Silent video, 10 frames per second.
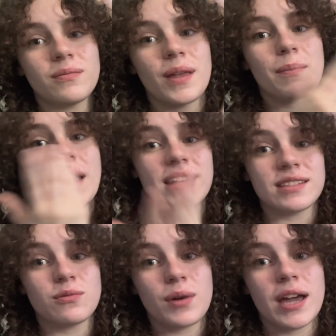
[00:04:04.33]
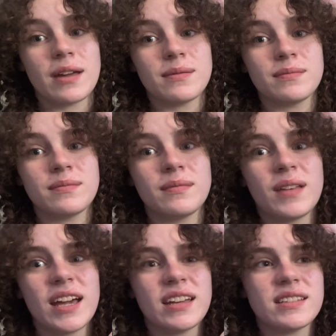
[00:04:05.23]
that passed away,
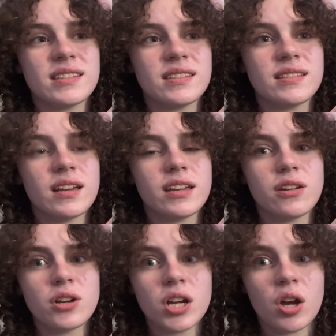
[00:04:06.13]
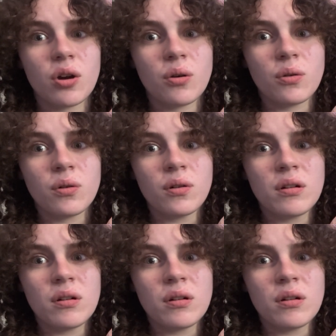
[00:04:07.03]
I guess, a year ago.